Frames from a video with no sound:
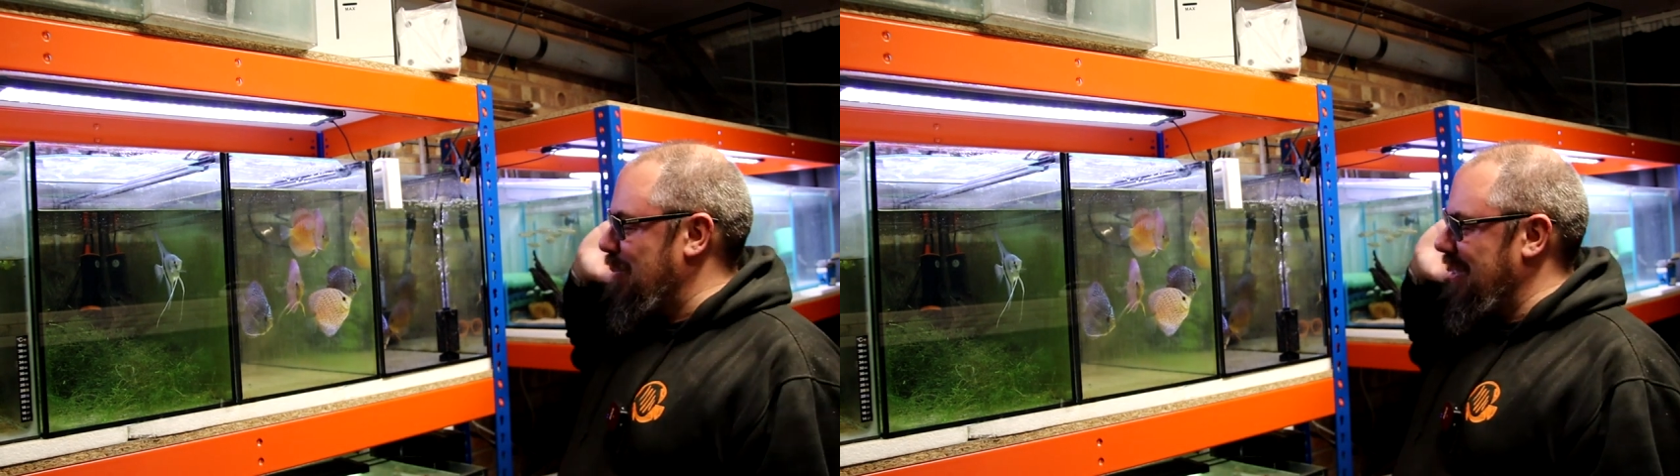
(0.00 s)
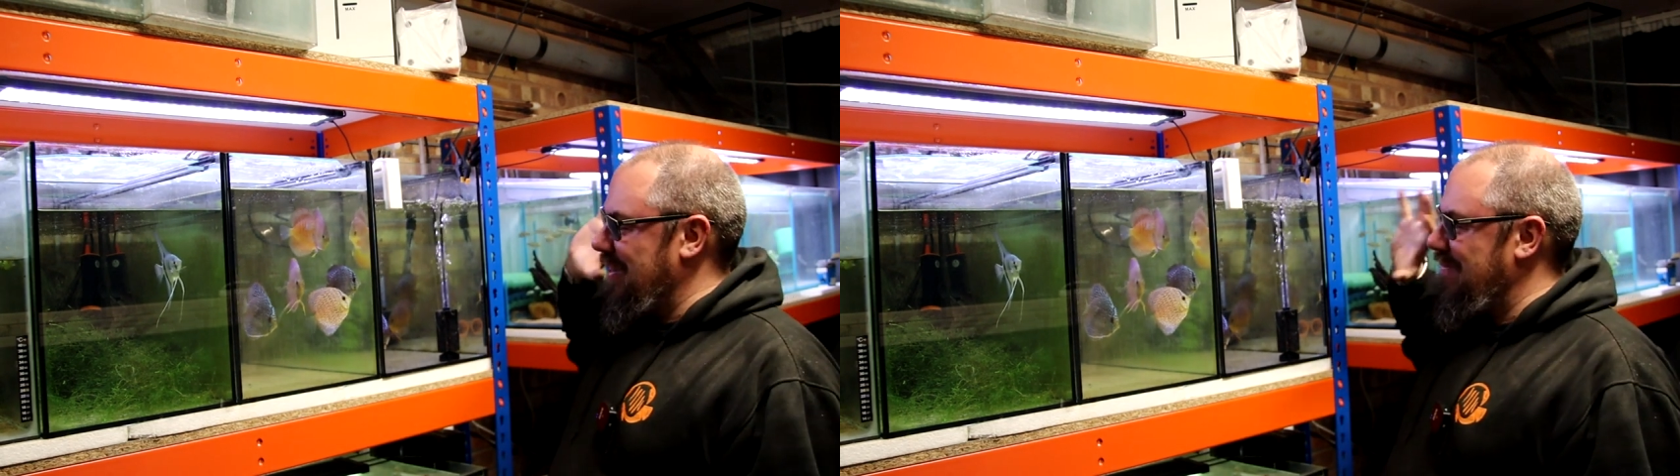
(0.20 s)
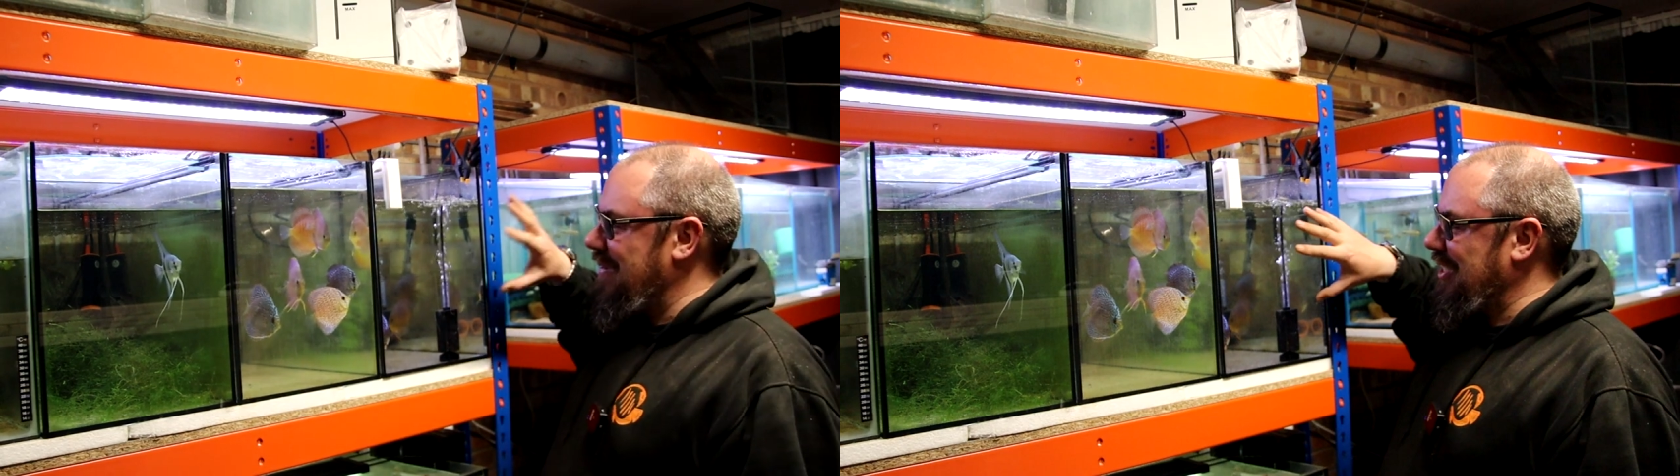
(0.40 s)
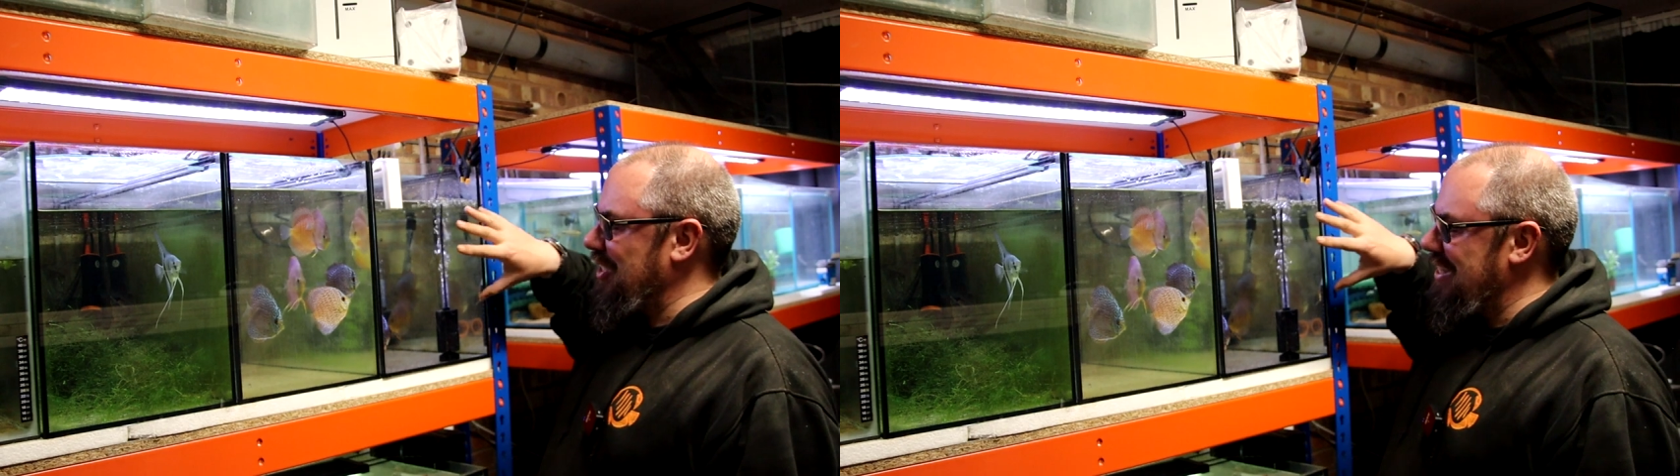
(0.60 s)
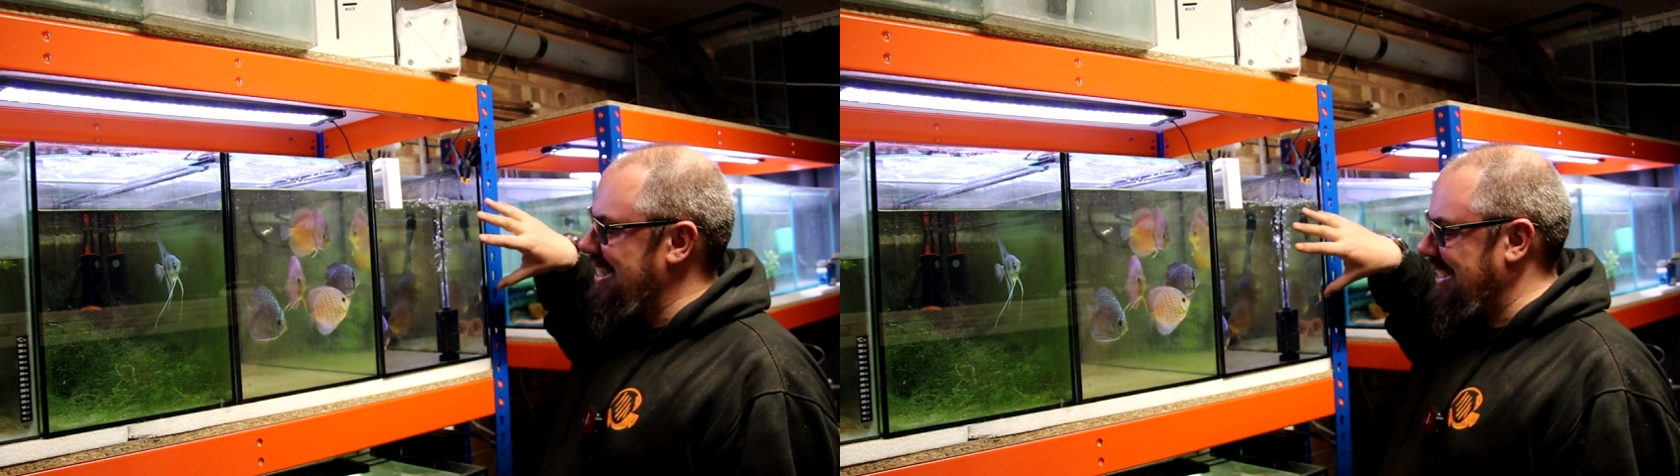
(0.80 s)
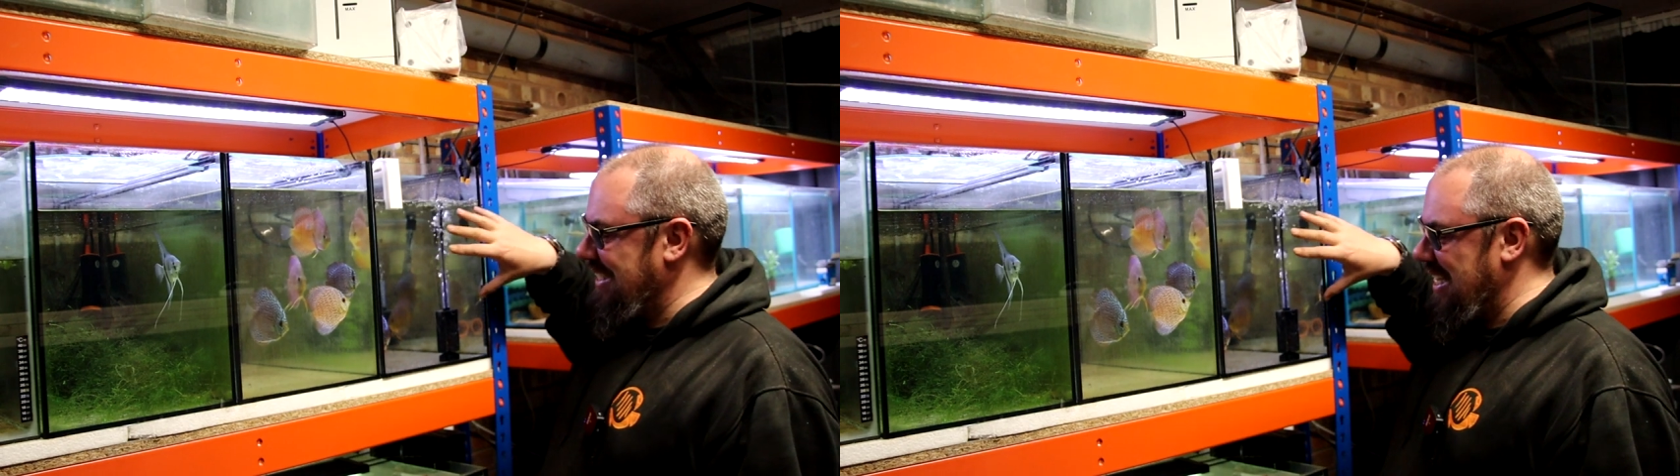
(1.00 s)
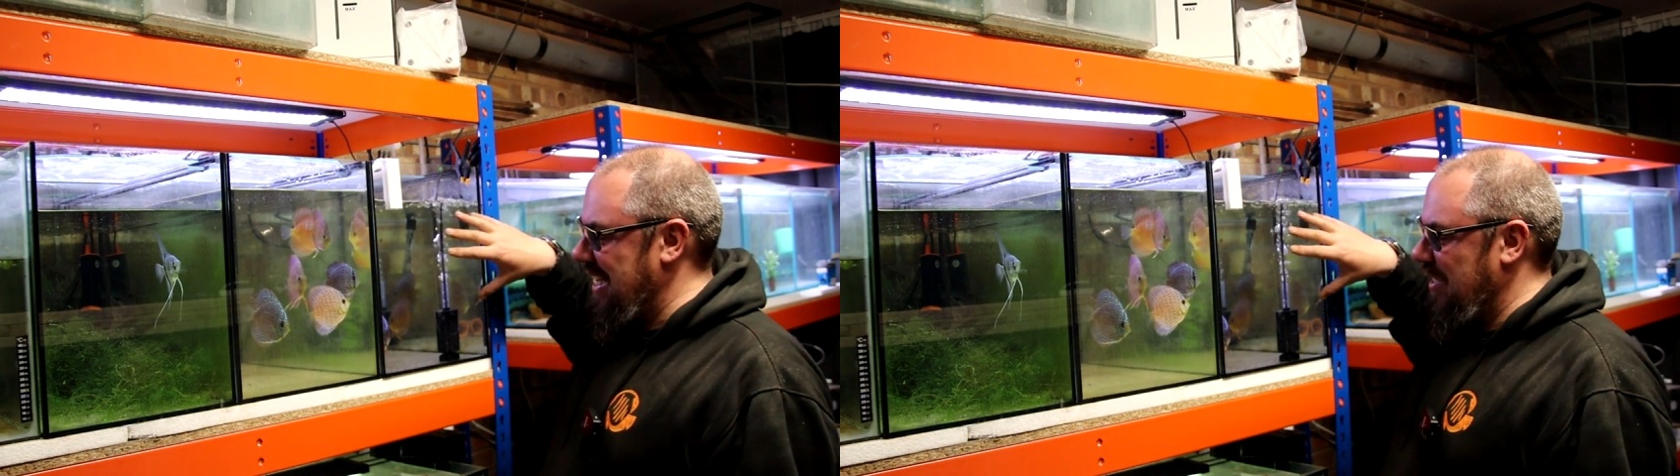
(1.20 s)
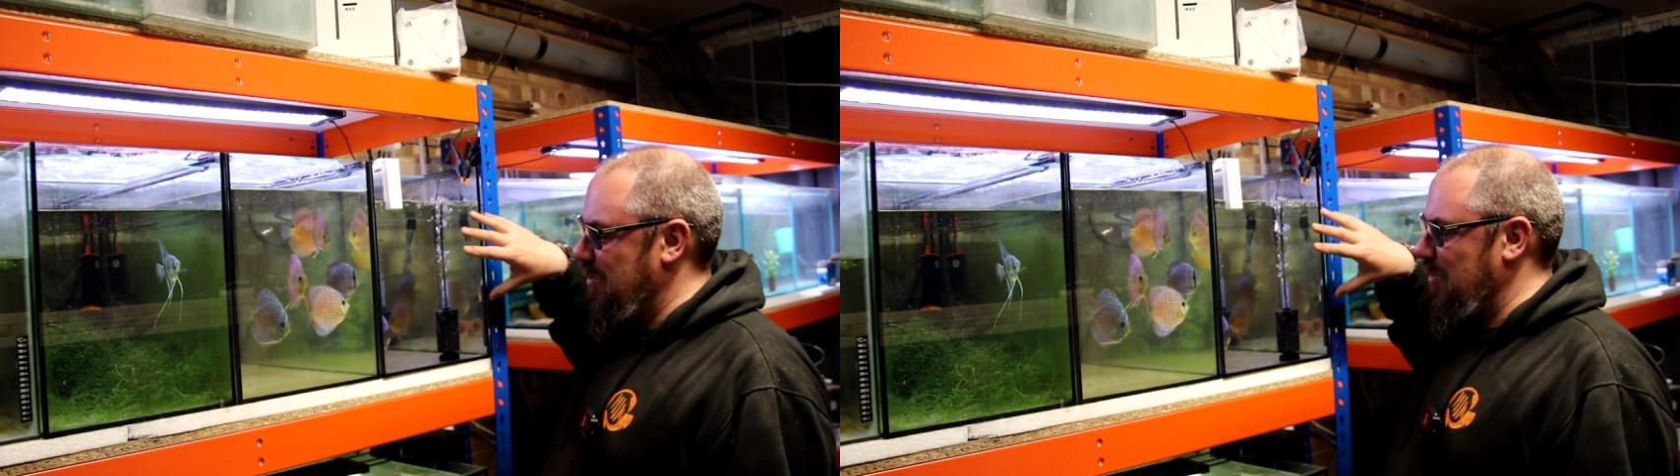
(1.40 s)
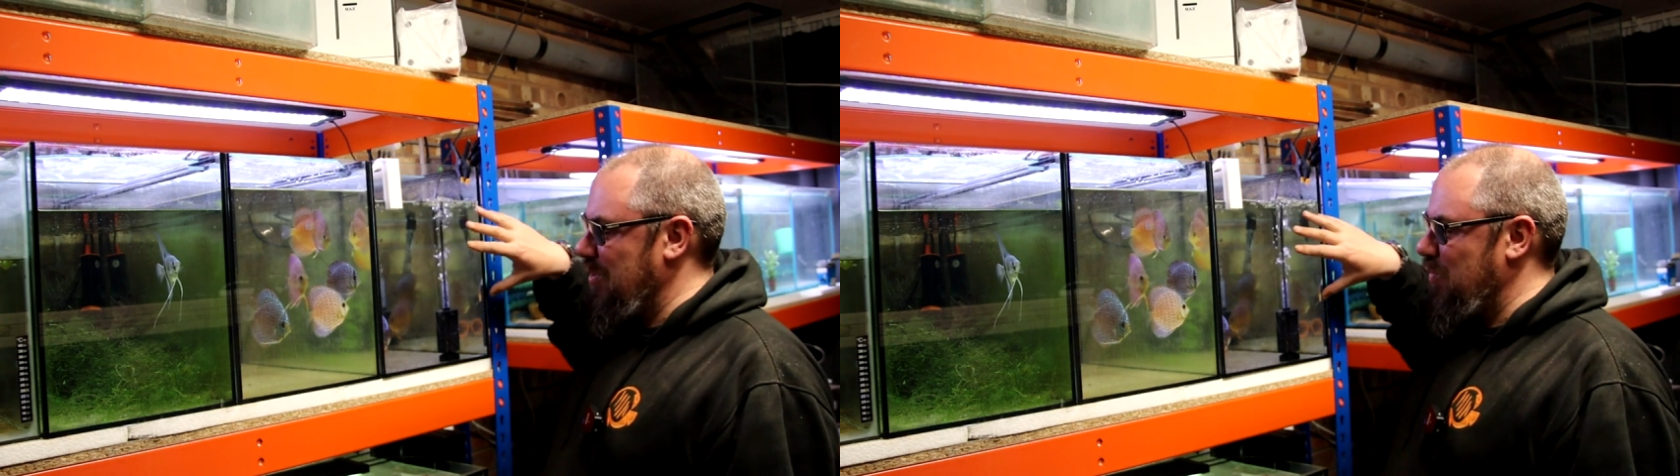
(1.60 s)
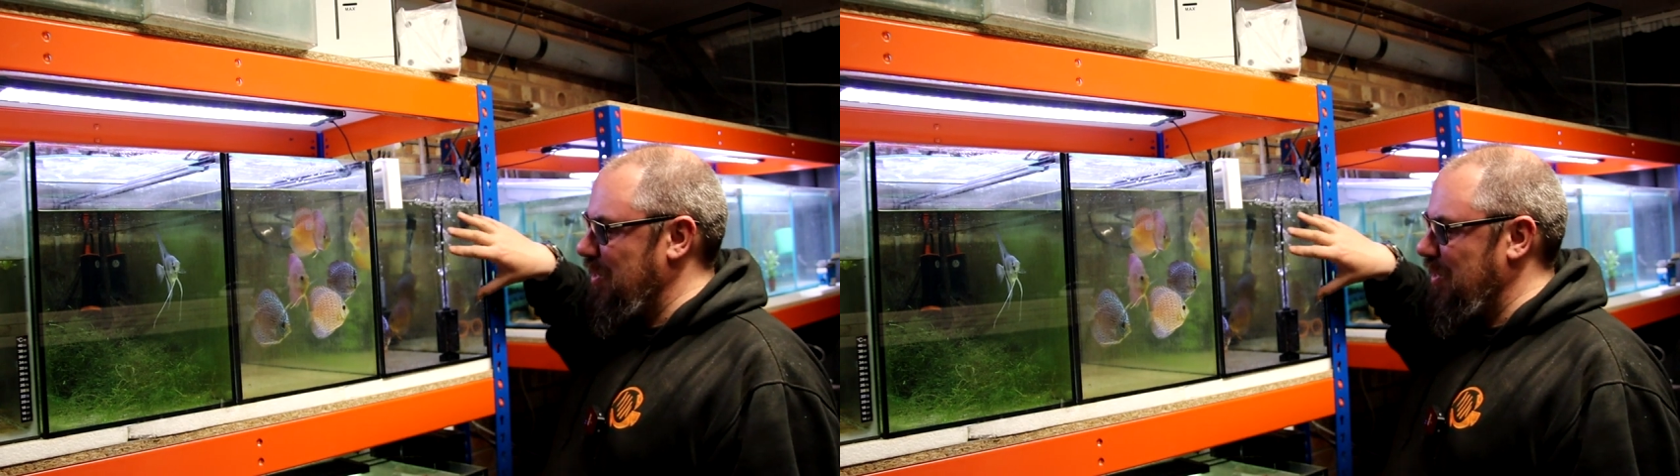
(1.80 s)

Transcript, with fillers: But the fish in this tank took the